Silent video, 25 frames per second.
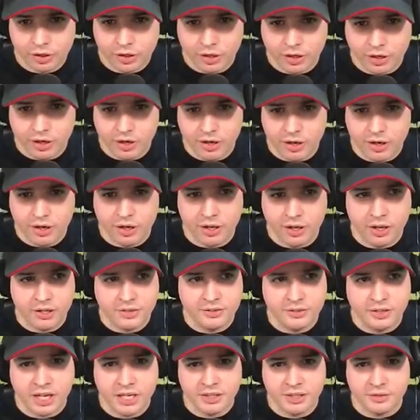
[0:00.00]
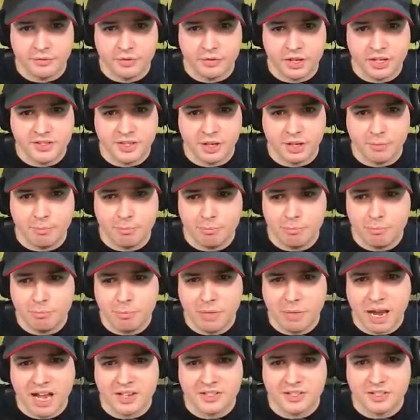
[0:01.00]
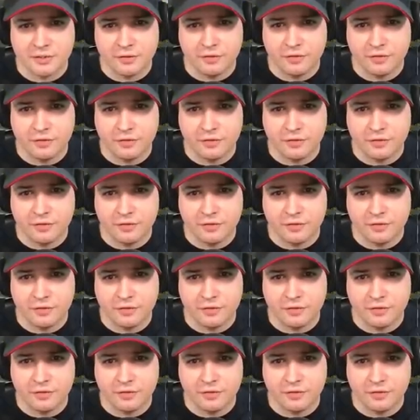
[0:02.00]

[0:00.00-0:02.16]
Titan is a massive